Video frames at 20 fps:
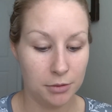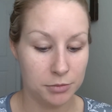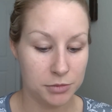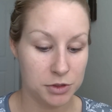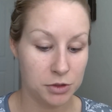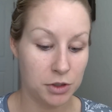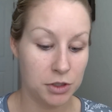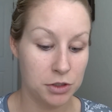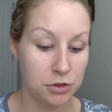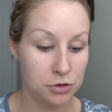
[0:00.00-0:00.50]

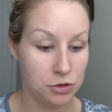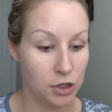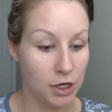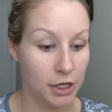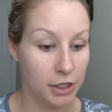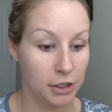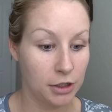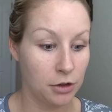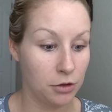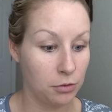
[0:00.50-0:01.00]
So I do try
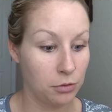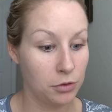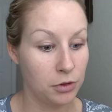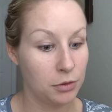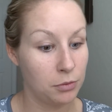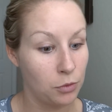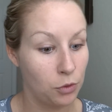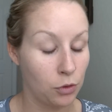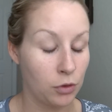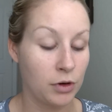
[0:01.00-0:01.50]
and go
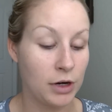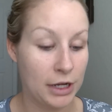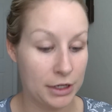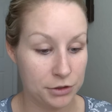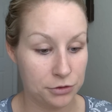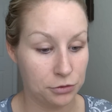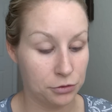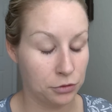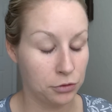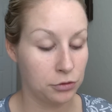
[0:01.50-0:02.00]
the more
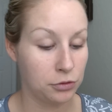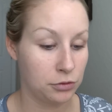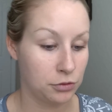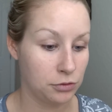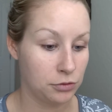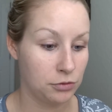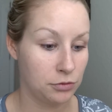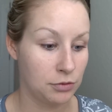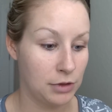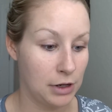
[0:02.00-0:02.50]
natural
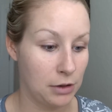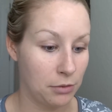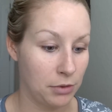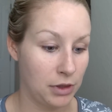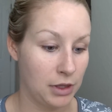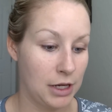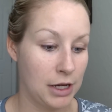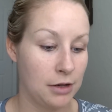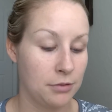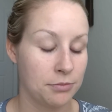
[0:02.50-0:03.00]
route
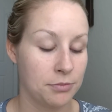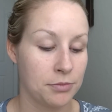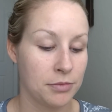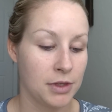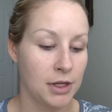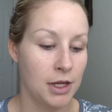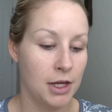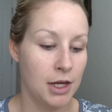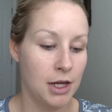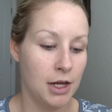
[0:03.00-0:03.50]
with that.
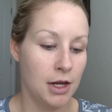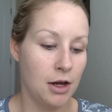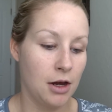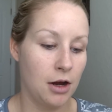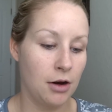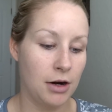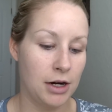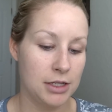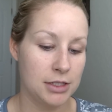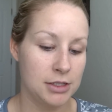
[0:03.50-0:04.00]

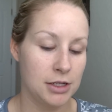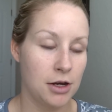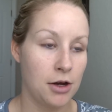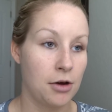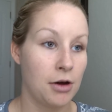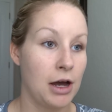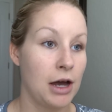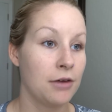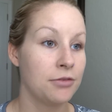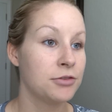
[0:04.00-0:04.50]
Alright, so
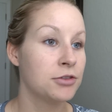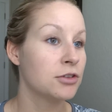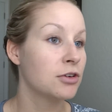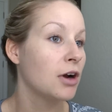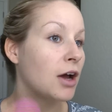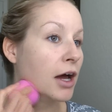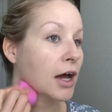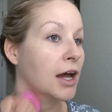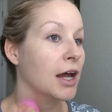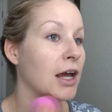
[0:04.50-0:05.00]
after
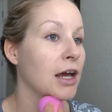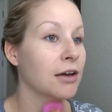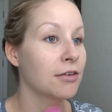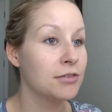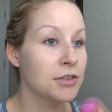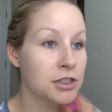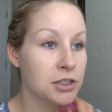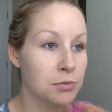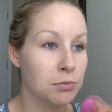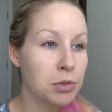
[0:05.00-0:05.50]
I have
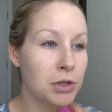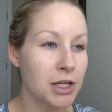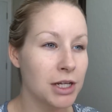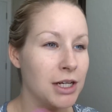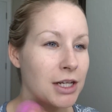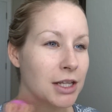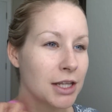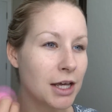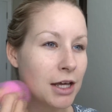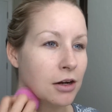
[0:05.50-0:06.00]
just
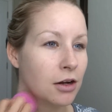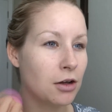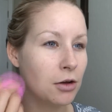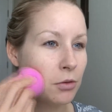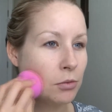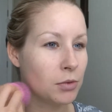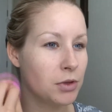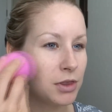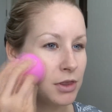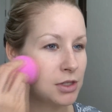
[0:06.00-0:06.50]
blended that
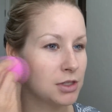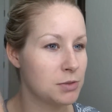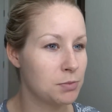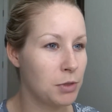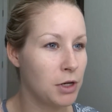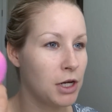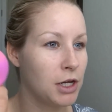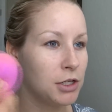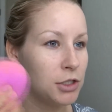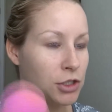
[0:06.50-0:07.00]
on with the
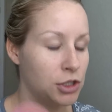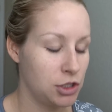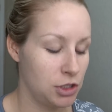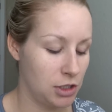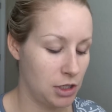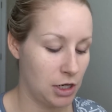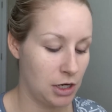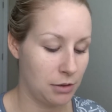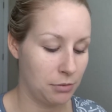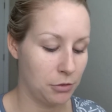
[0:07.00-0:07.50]
sponge,
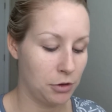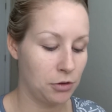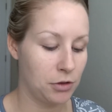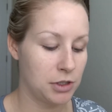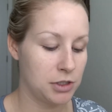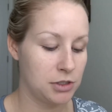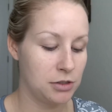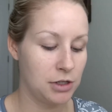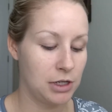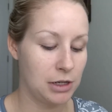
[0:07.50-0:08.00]
I'm
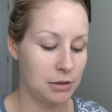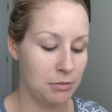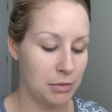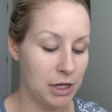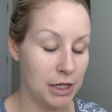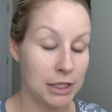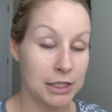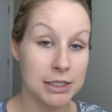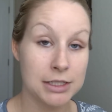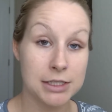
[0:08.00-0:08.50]
going to get
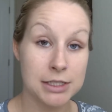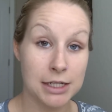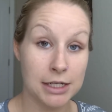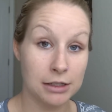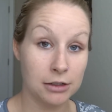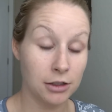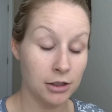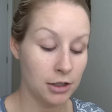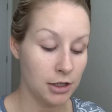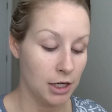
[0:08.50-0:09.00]
my
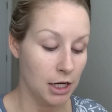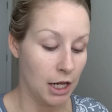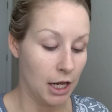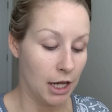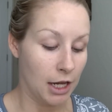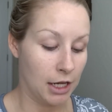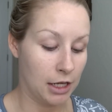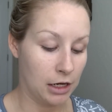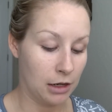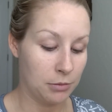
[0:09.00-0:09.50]
concealer,
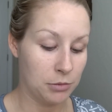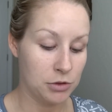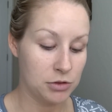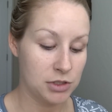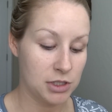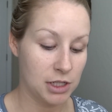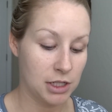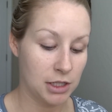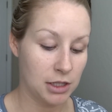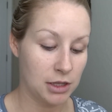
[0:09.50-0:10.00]
and I'm
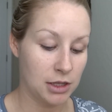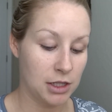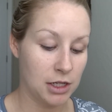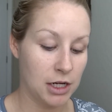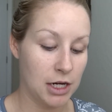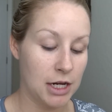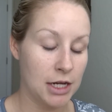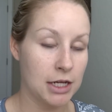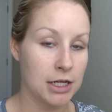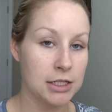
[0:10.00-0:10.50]
using the
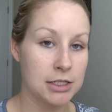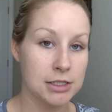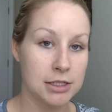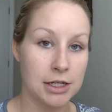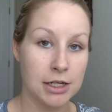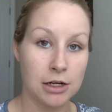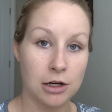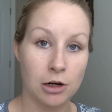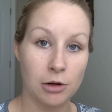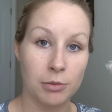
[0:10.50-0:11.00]
Naked
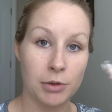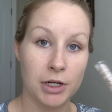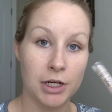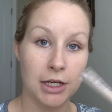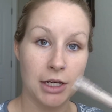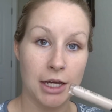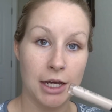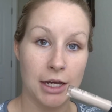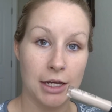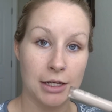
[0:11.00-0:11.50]
Skin Urban
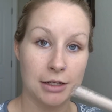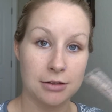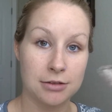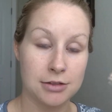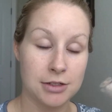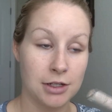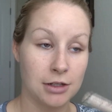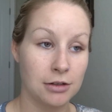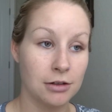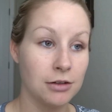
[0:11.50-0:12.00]
Decay
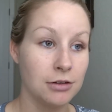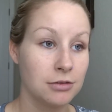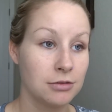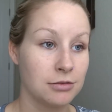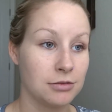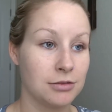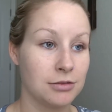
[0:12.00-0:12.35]
Concealer.